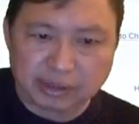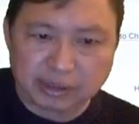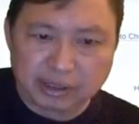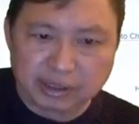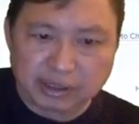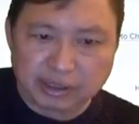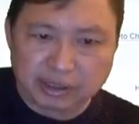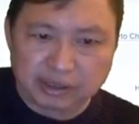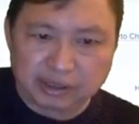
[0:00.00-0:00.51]

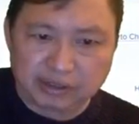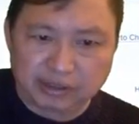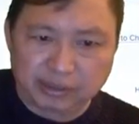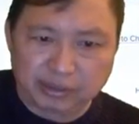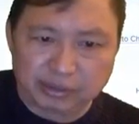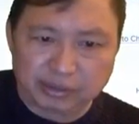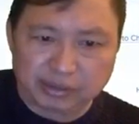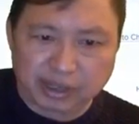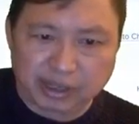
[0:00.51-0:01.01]
and see
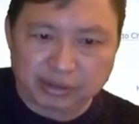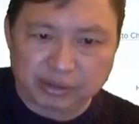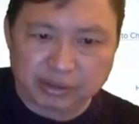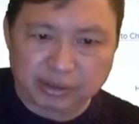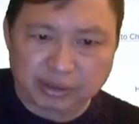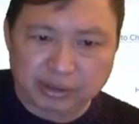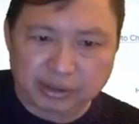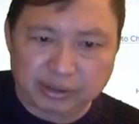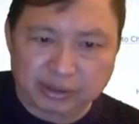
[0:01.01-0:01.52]
what's actually
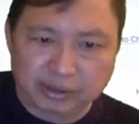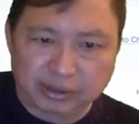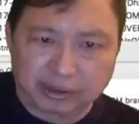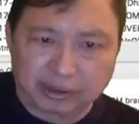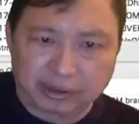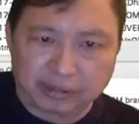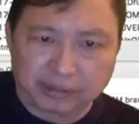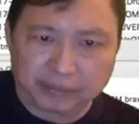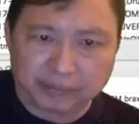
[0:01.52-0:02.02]
on
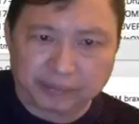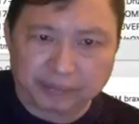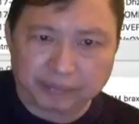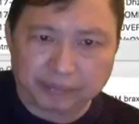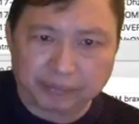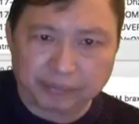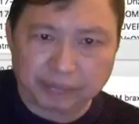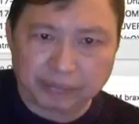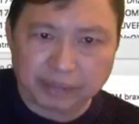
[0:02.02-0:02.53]
there.
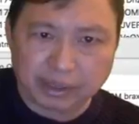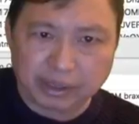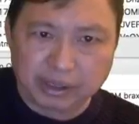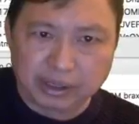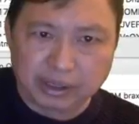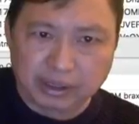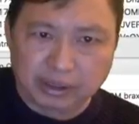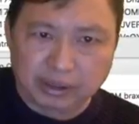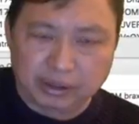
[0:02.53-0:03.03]

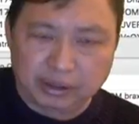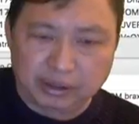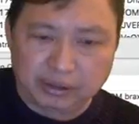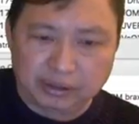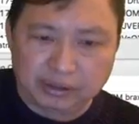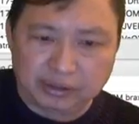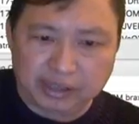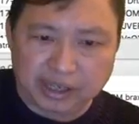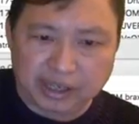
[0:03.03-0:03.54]
This
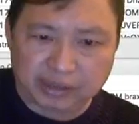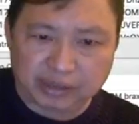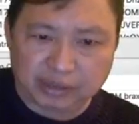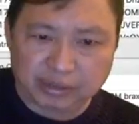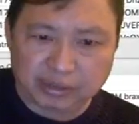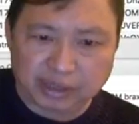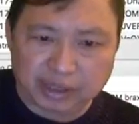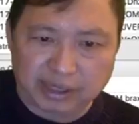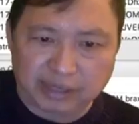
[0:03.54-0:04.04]
is the actual
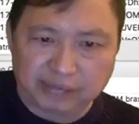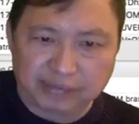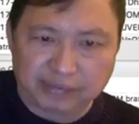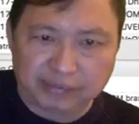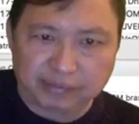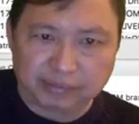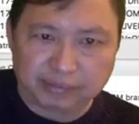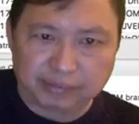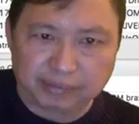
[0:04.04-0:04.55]
live
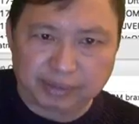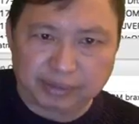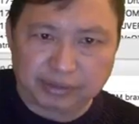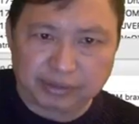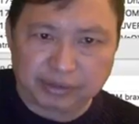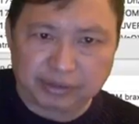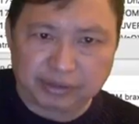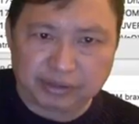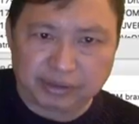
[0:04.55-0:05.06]

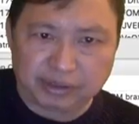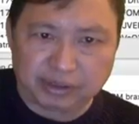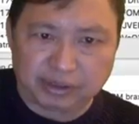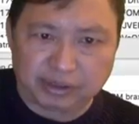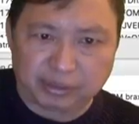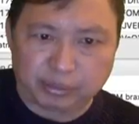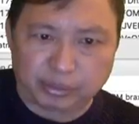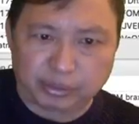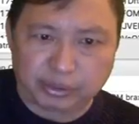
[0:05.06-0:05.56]
messages in here.
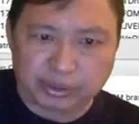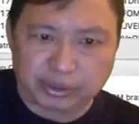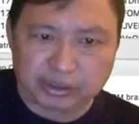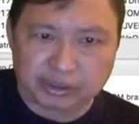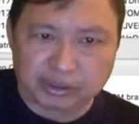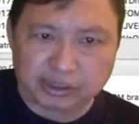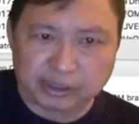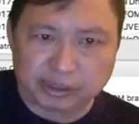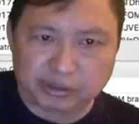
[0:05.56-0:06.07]
We'll look at the
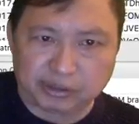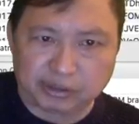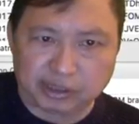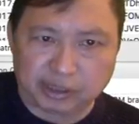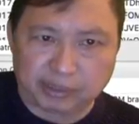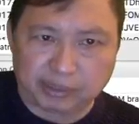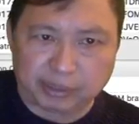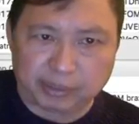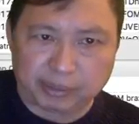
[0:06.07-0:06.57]

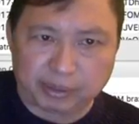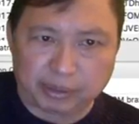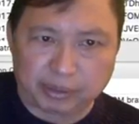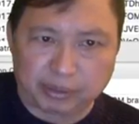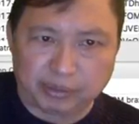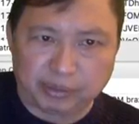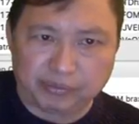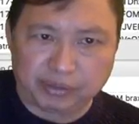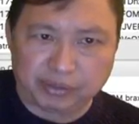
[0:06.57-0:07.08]
timestamp. I'm going to
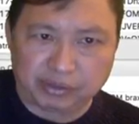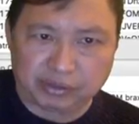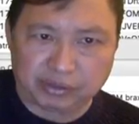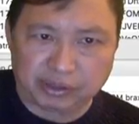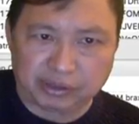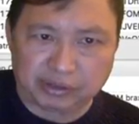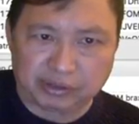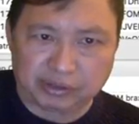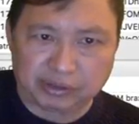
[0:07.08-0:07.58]
refresh
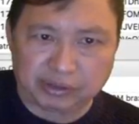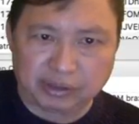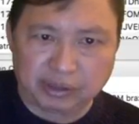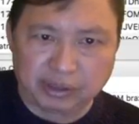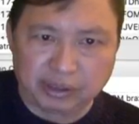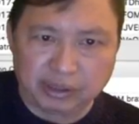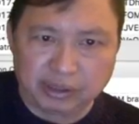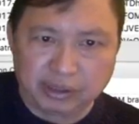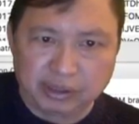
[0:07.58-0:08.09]
this
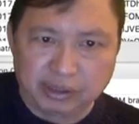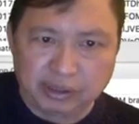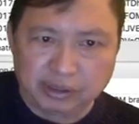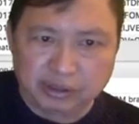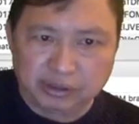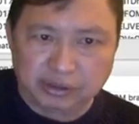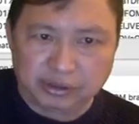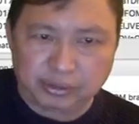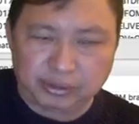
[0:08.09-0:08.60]

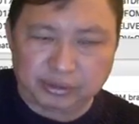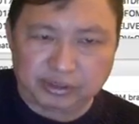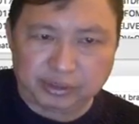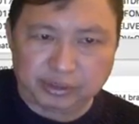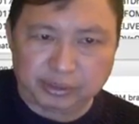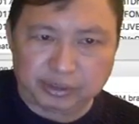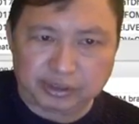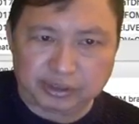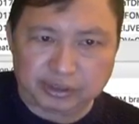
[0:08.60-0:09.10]
so you'll see
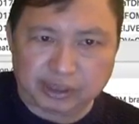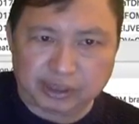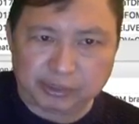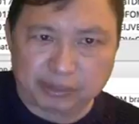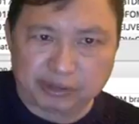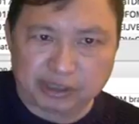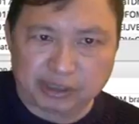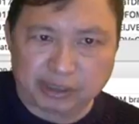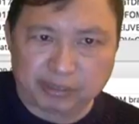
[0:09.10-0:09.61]
what the
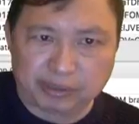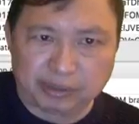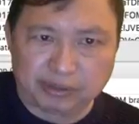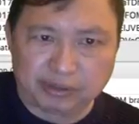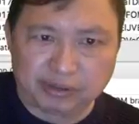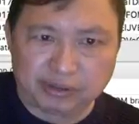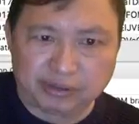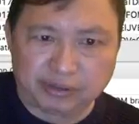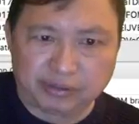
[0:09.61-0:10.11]
timestamp
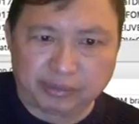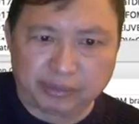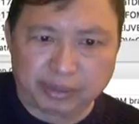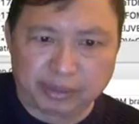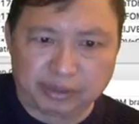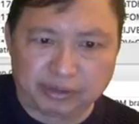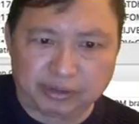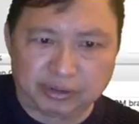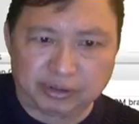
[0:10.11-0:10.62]
is of the
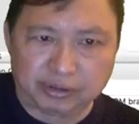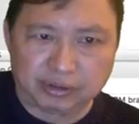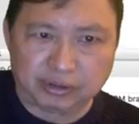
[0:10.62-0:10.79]
message.